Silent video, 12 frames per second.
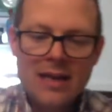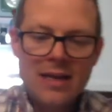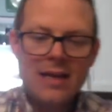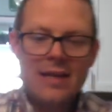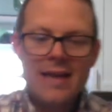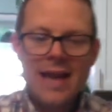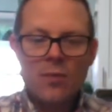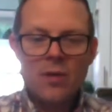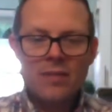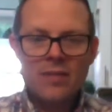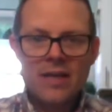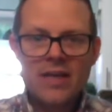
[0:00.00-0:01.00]
Now what
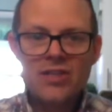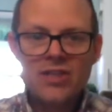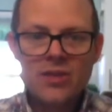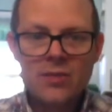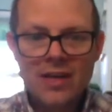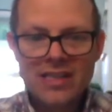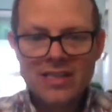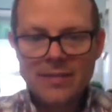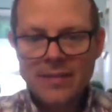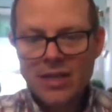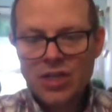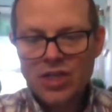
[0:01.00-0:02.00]
I'm going to do is I'm
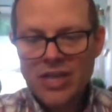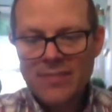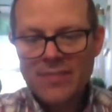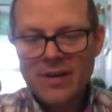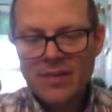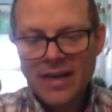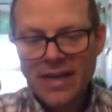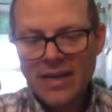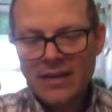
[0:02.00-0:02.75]
going to shape it a bit